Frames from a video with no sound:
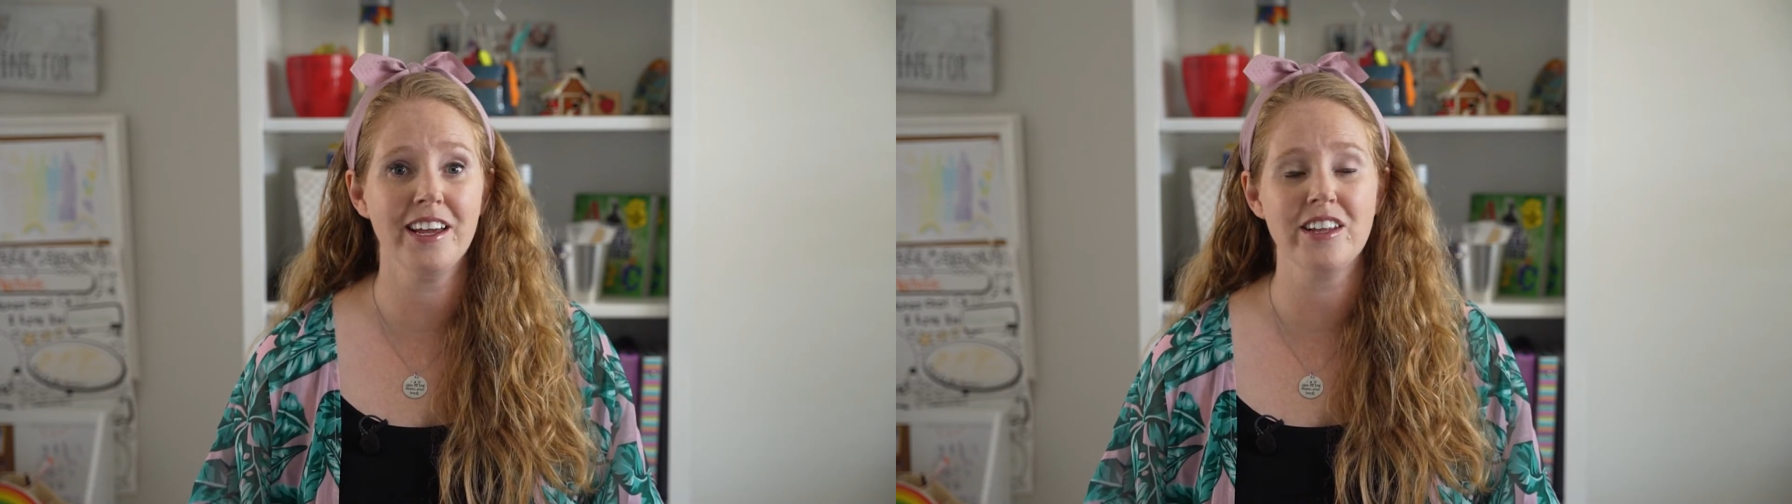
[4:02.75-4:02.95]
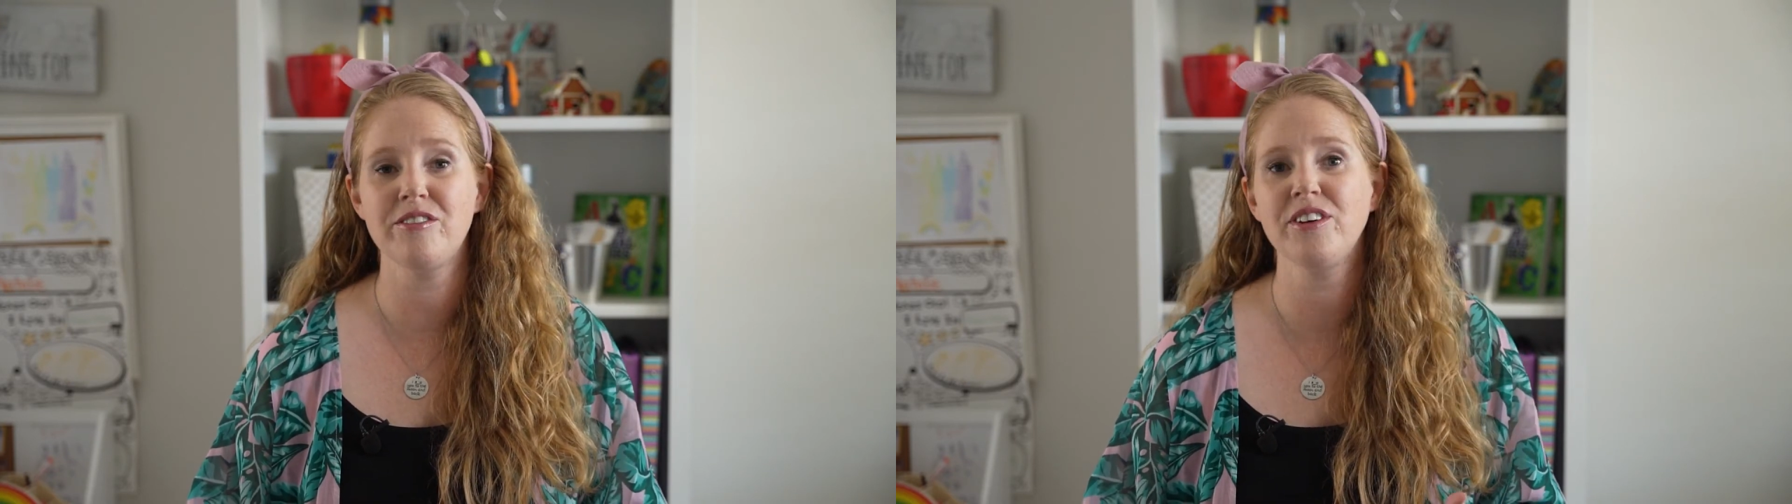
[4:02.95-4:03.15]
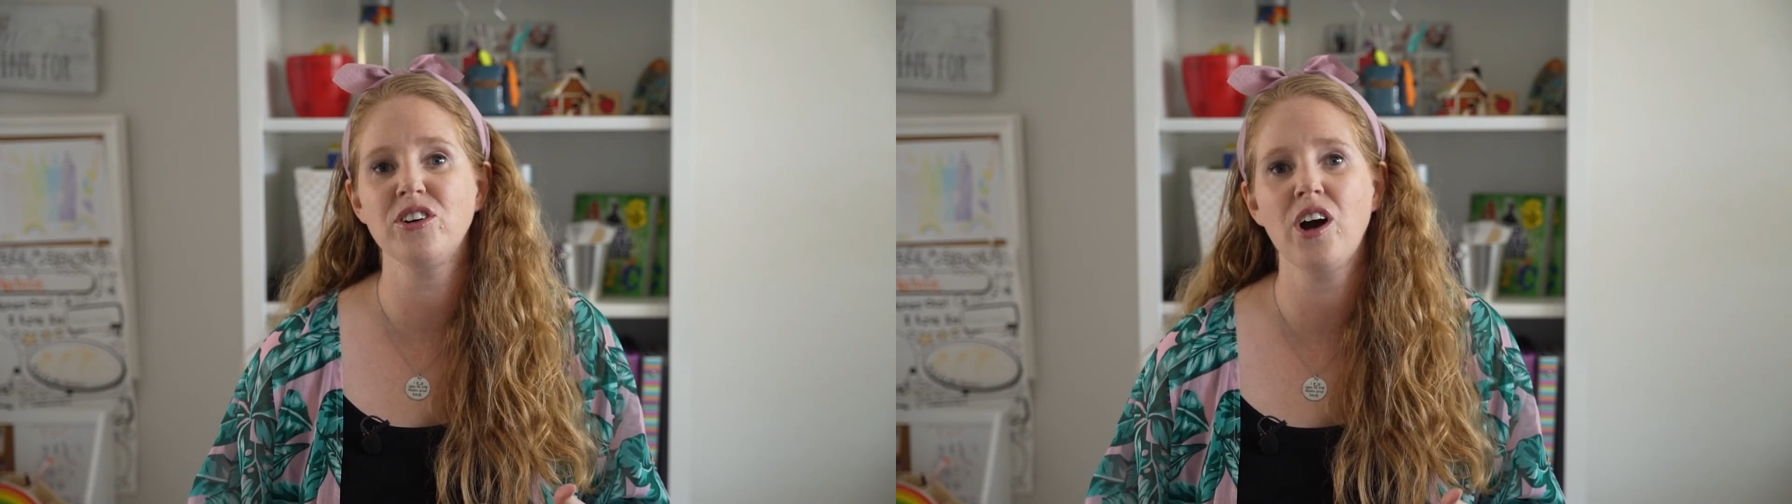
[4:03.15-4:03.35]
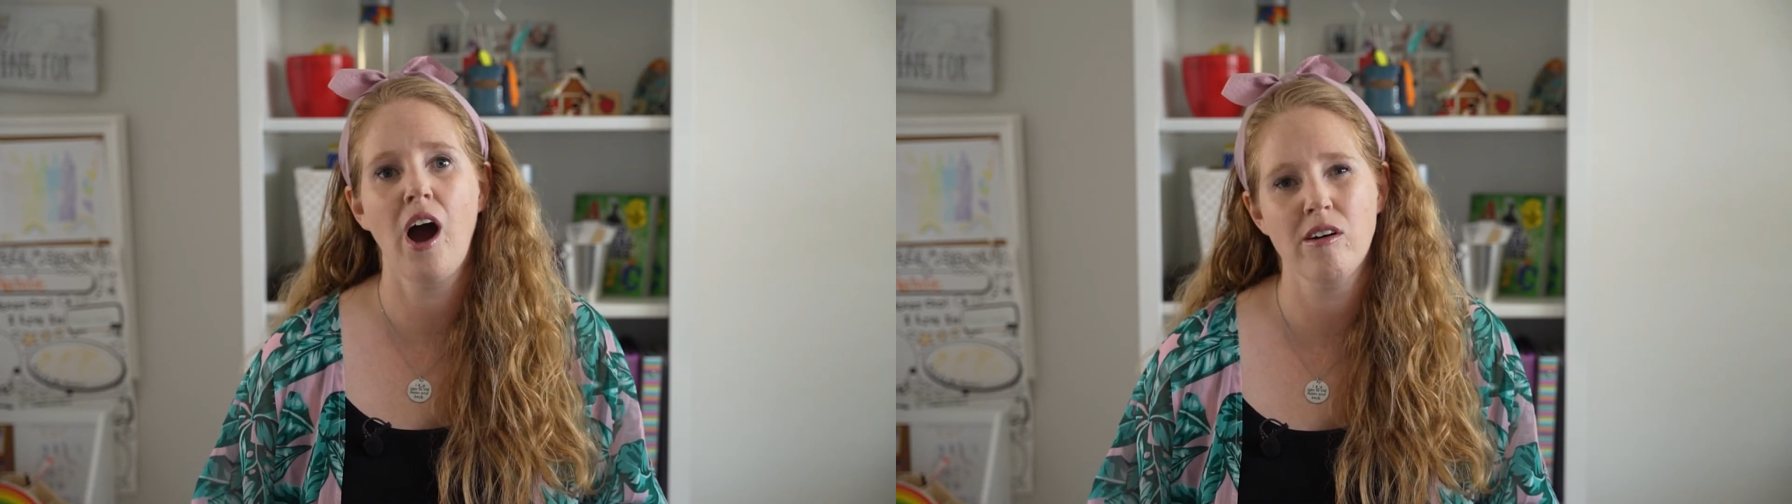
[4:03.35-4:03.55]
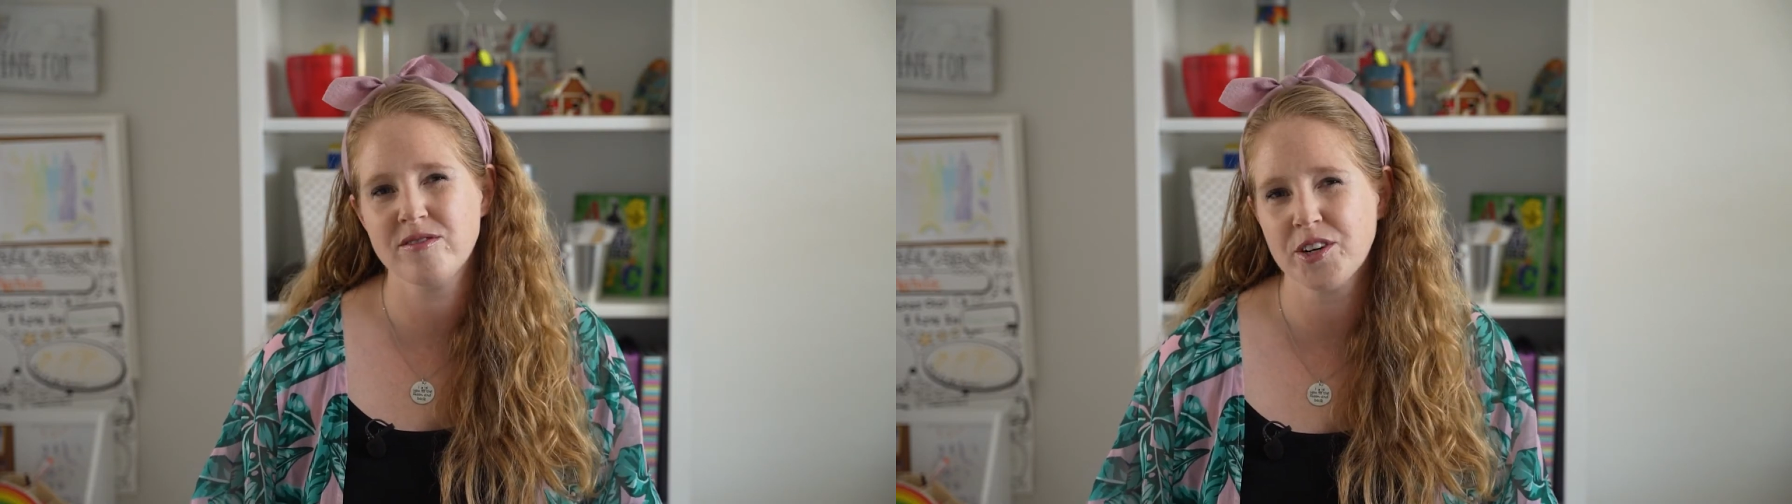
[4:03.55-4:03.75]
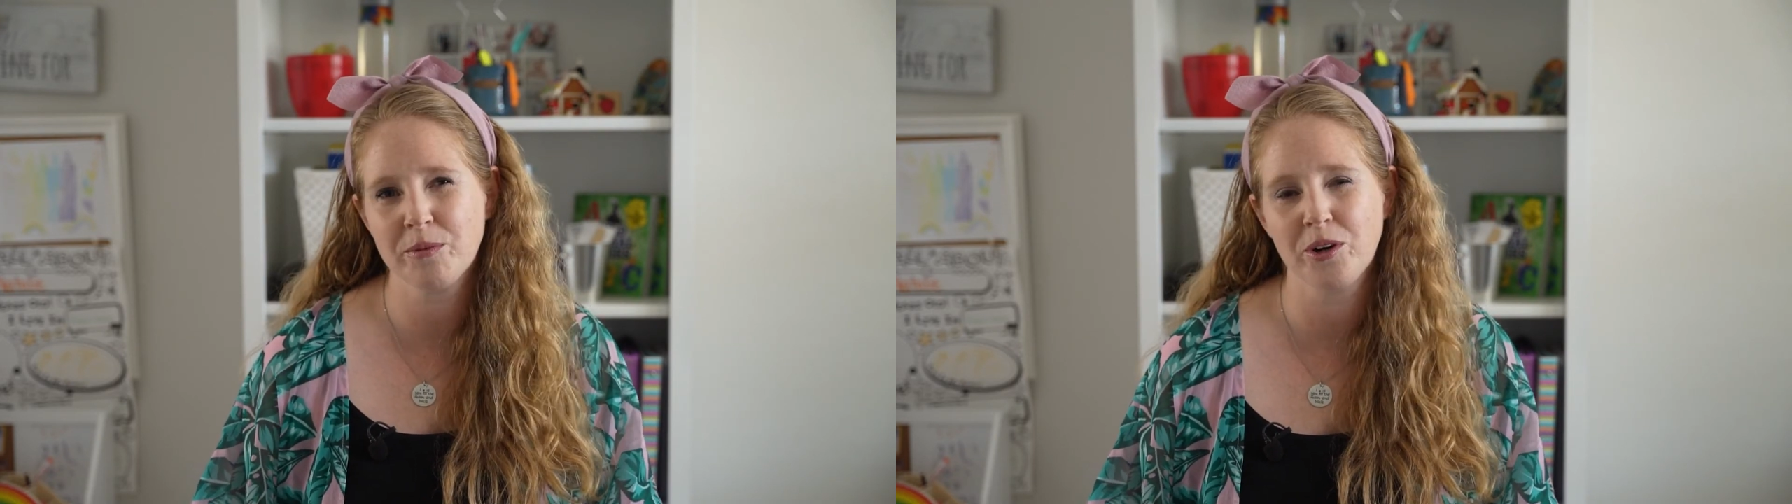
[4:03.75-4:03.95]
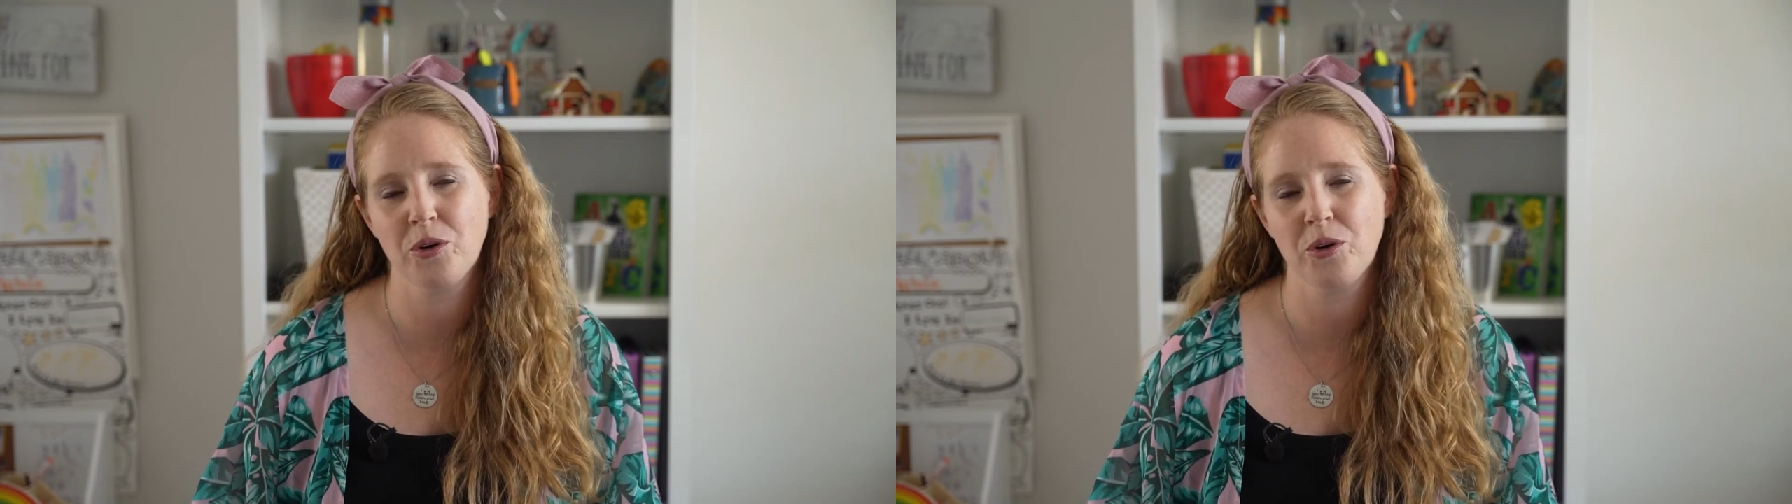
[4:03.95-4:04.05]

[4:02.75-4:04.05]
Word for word: they feel comfortable